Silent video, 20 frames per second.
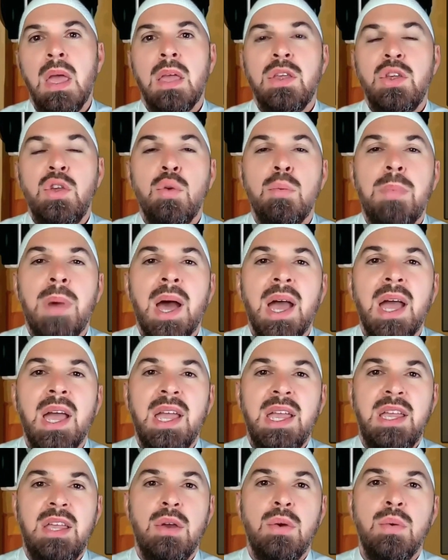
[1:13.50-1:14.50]

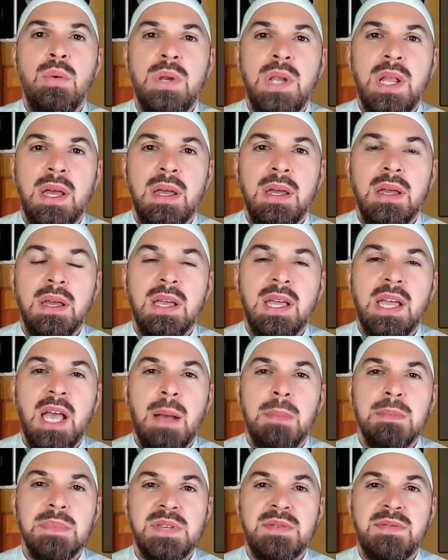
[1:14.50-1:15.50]
Yubayawna
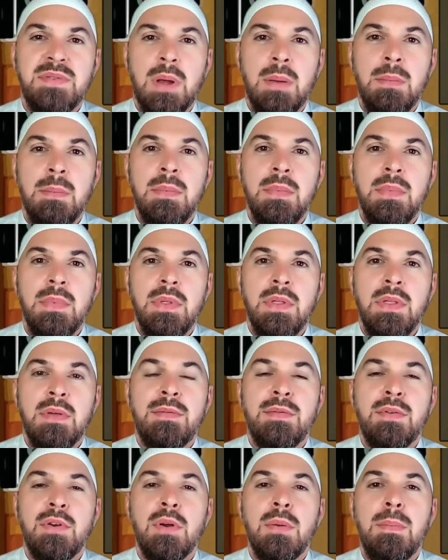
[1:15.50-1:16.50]
comes from the
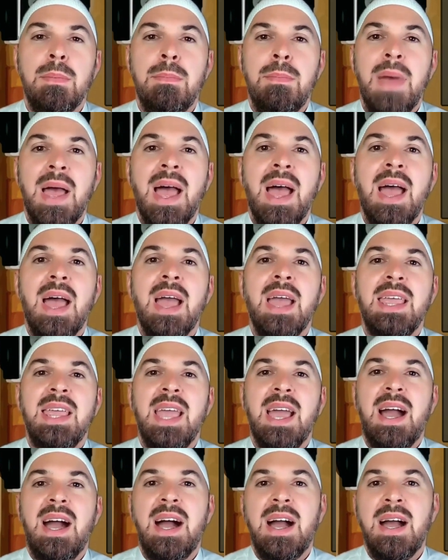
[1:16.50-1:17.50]
verb
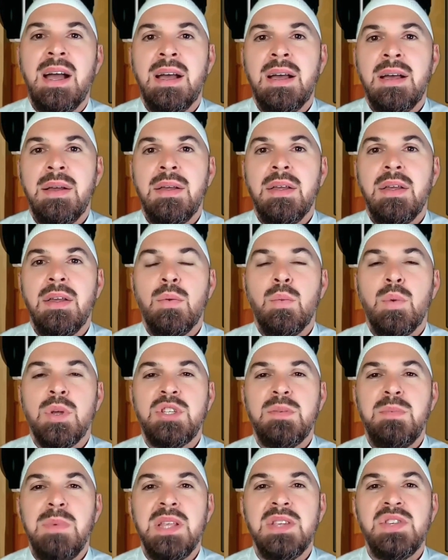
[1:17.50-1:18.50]
baya,
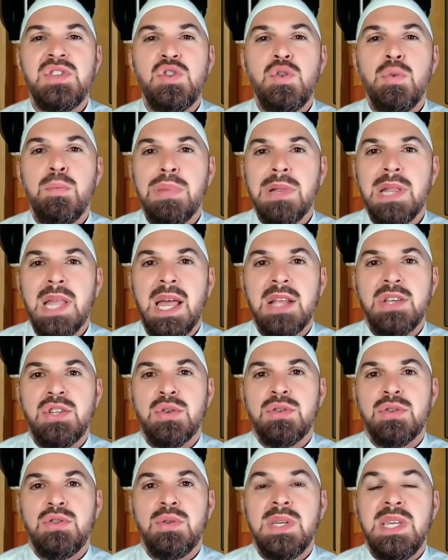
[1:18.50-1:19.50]
which means to pledge
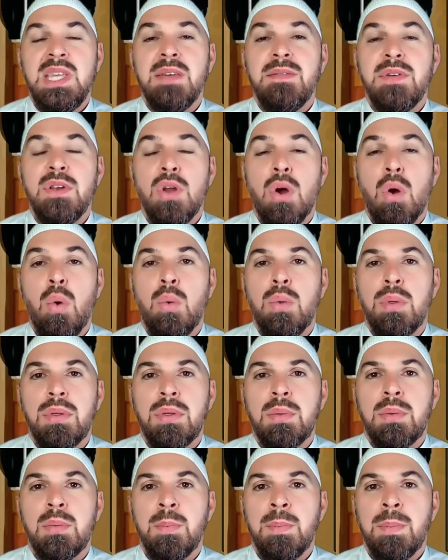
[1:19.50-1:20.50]
or to give an oath,
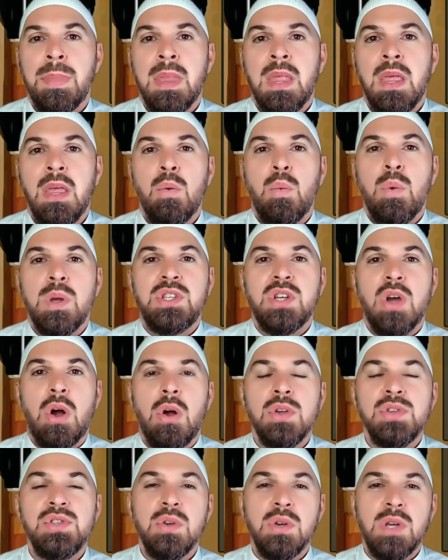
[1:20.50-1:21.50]
which
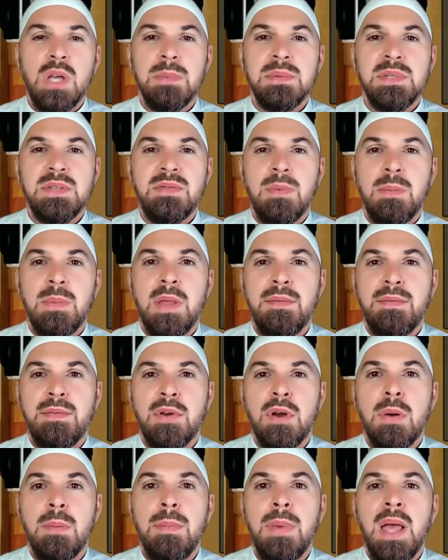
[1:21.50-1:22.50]
also comes from the
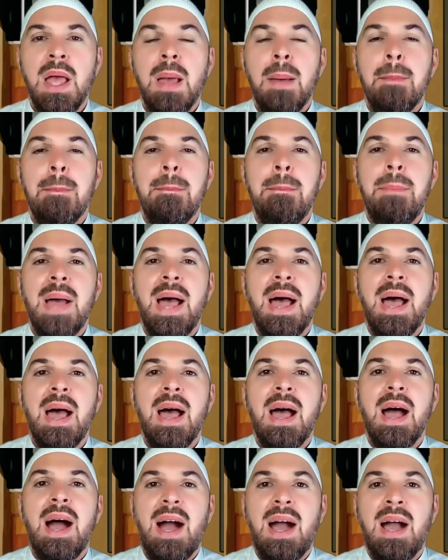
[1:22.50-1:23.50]
verb
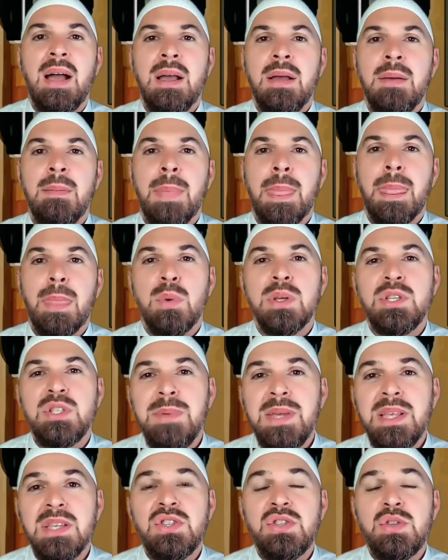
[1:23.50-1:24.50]
ba'a, which
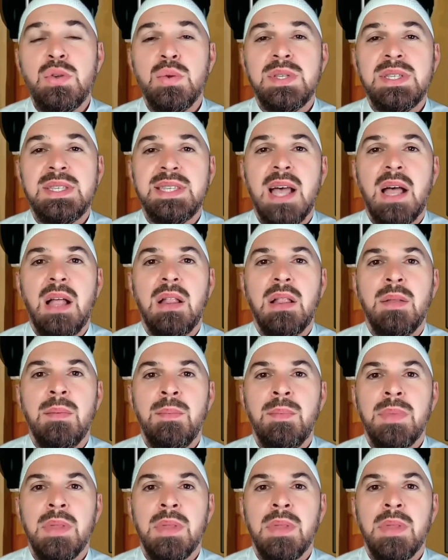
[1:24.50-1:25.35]
means to sell.